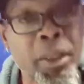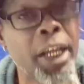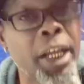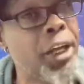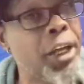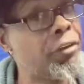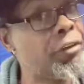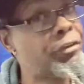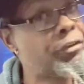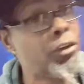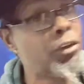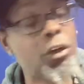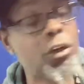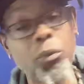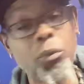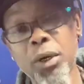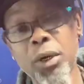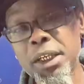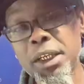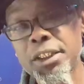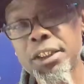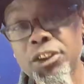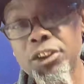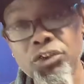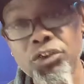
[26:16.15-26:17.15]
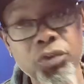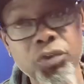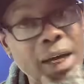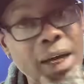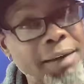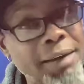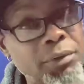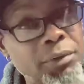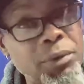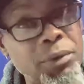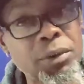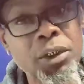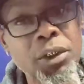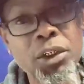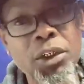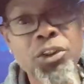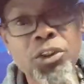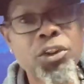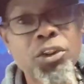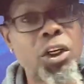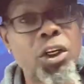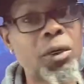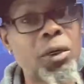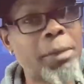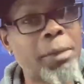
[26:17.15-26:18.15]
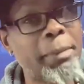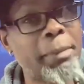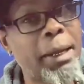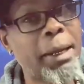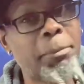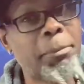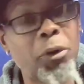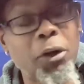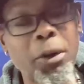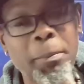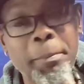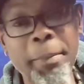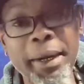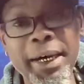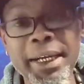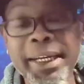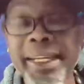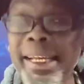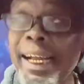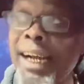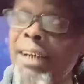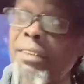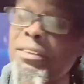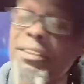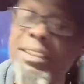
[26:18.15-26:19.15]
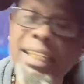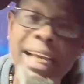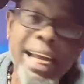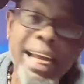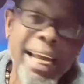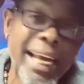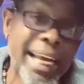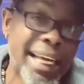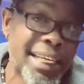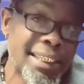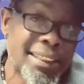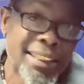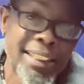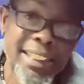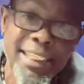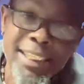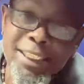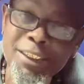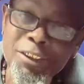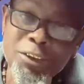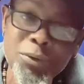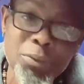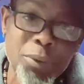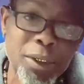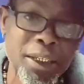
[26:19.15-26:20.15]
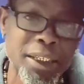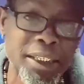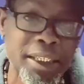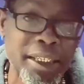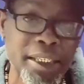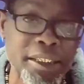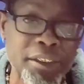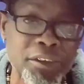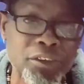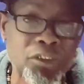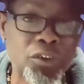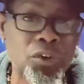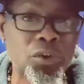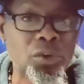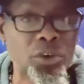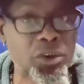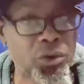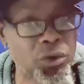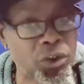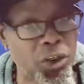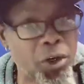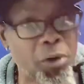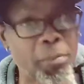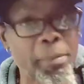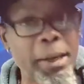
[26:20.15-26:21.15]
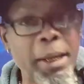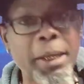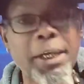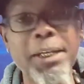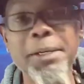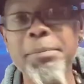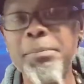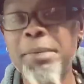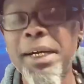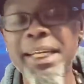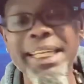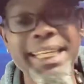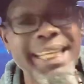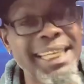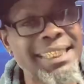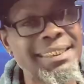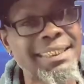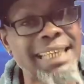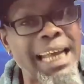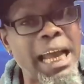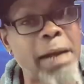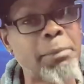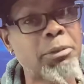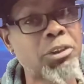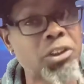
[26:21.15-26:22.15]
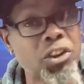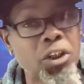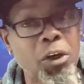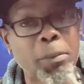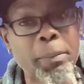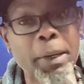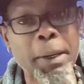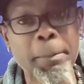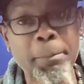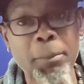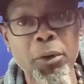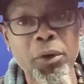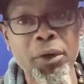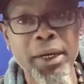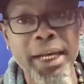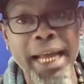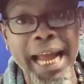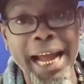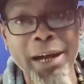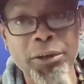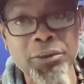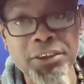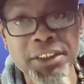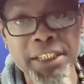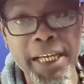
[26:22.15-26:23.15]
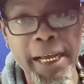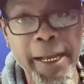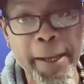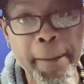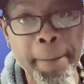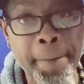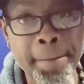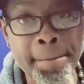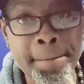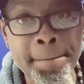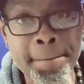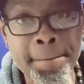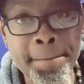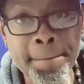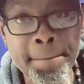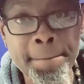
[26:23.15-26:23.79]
If you're willing to travel, you're going to make more money outside. It is what it is. You're going to make good money inside, but you're going to make more outside.